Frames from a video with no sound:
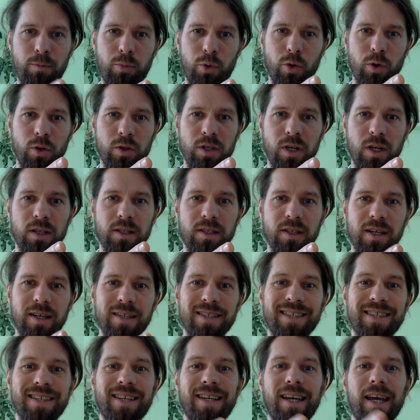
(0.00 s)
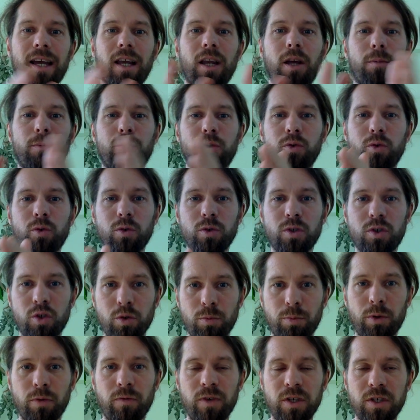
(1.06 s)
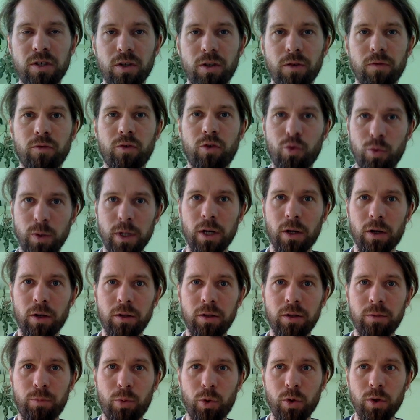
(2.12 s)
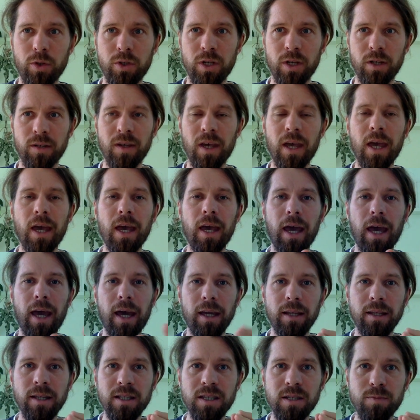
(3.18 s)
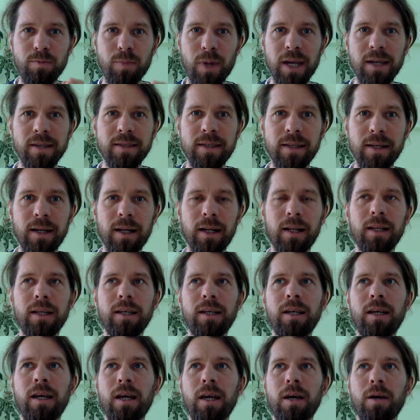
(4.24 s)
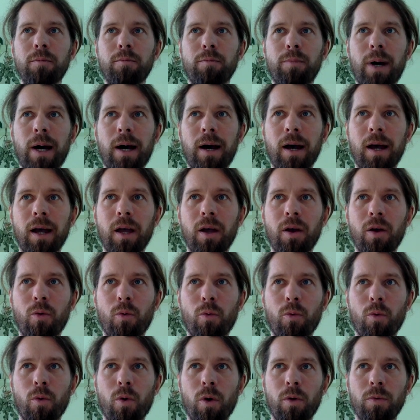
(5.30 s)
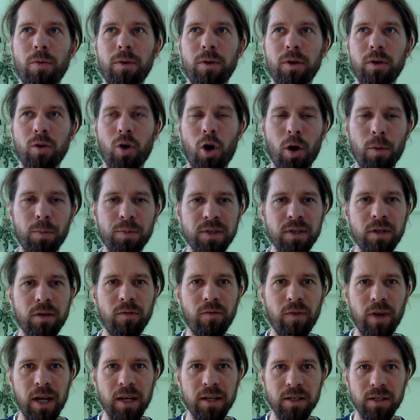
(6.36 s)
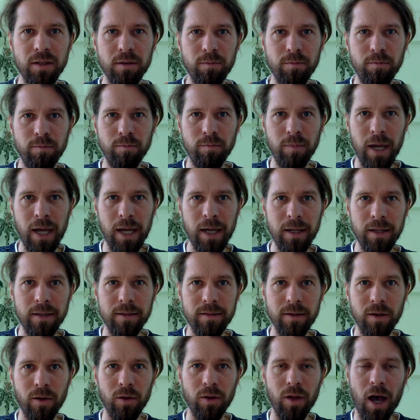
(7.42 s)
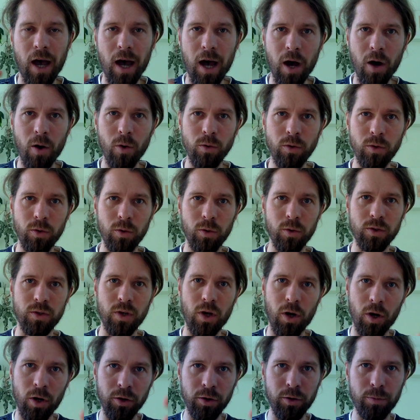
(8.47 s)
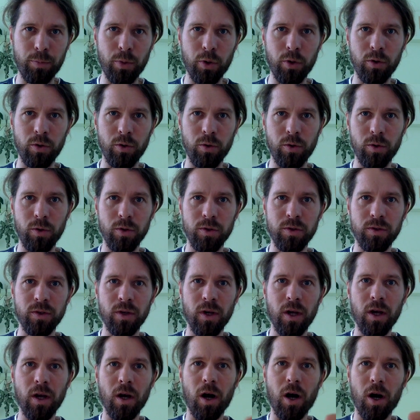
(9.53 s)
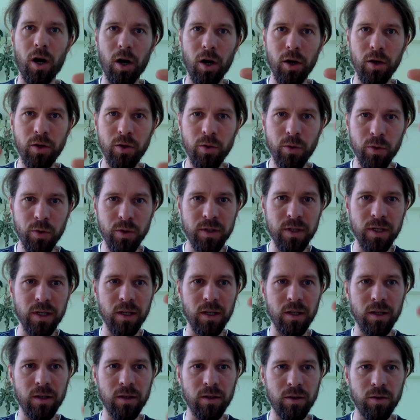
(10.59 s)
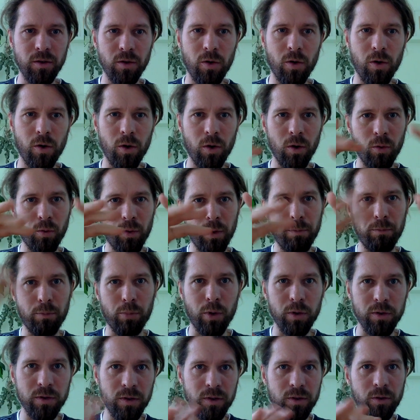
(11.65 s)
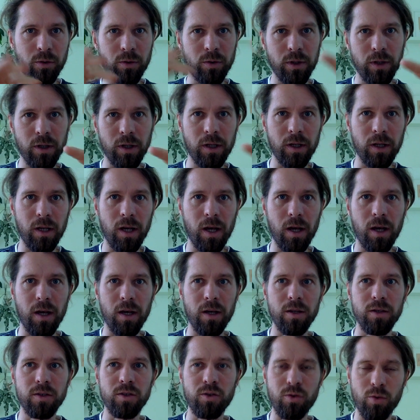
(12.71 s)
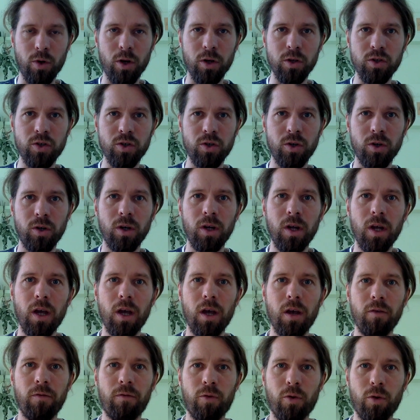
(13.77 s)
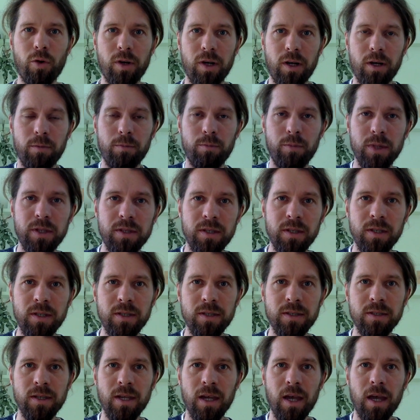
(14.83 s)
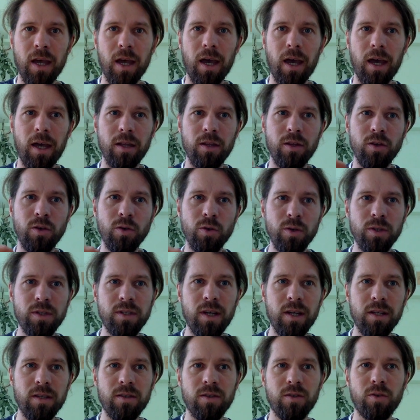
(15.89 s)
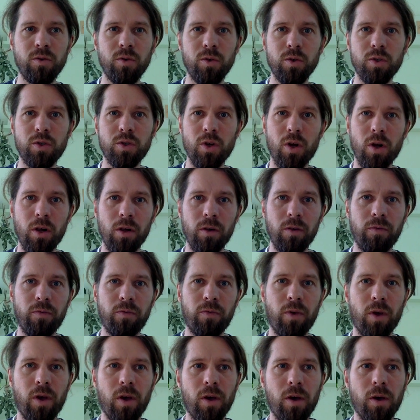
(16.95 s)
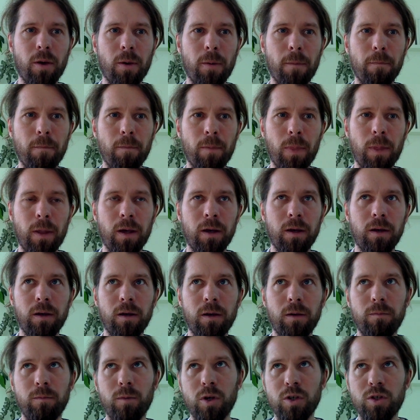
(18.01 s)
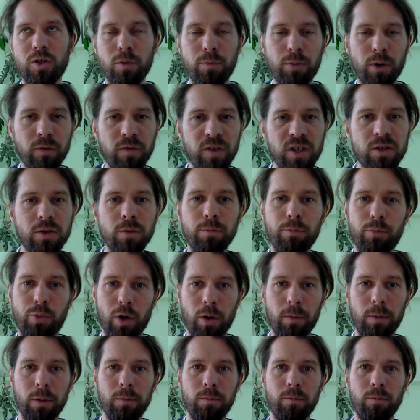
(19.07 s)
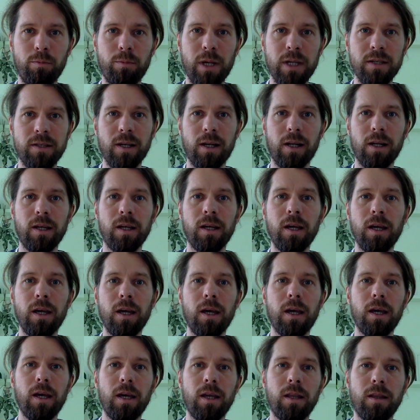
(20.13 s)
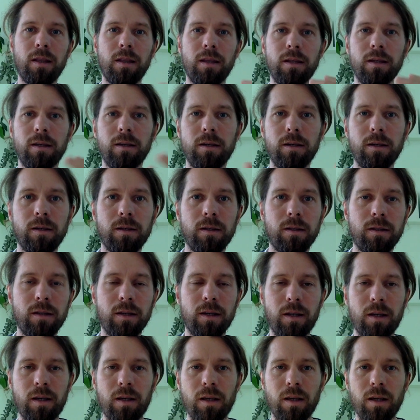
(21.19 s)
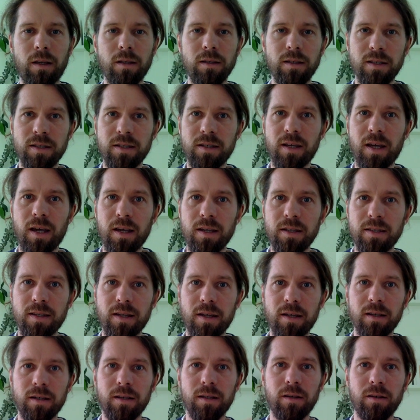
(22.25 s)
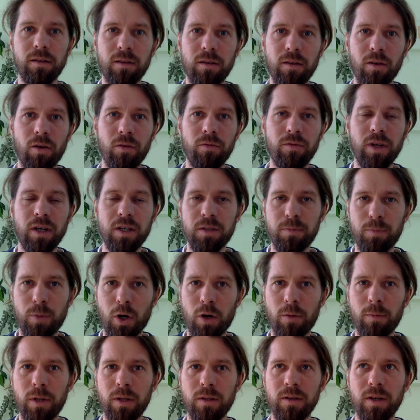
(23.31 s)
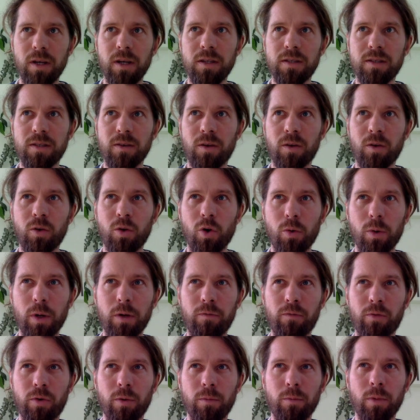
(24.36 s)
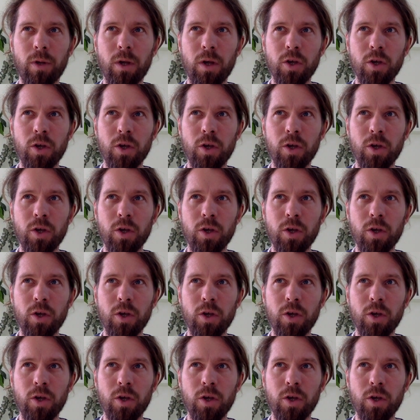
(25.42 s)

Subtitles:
projects can scale up to a supervision of 300 projects. And that's basically by the observation made on how those entrepreneurs are using the whole repository structure for their business, and use that to solve a supervision problem. Basically, in this case of the experiment, it's going from